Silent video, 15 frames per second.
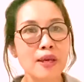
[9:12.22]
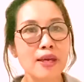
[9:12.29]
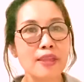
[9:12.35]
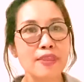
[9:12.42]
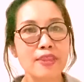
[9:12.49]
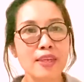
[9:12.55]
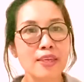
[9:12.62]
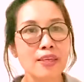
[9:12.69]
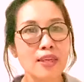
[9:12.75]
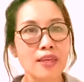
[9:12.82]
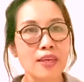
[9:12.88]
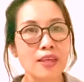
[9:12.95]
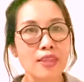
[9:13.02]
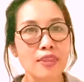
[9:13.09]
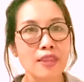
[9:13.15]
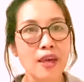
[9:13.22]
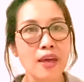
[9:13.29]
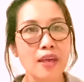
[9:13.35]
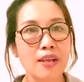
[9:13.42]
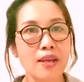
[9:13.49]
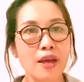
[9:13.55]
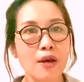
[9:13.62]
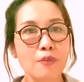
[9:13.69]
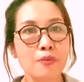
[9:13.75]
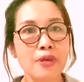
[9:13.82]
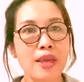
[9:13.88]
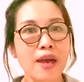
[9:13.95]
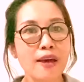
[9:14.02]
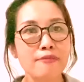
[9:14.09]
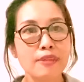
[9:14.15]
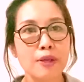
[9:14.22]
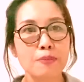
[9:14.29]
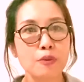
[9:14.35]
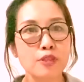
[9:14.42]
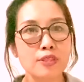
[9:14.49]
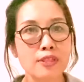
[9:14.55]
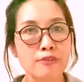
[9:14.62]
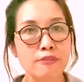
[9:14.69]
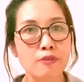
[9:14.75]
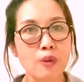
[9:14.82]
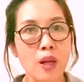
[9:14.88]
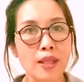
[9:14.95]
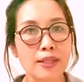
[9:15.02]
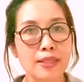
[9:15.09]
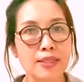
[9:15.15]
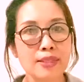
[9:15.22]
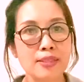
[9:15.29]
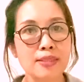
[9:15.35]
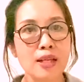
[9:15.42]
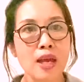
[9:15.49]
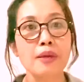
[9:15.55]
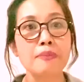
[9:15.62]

thinking that we have that positive quality.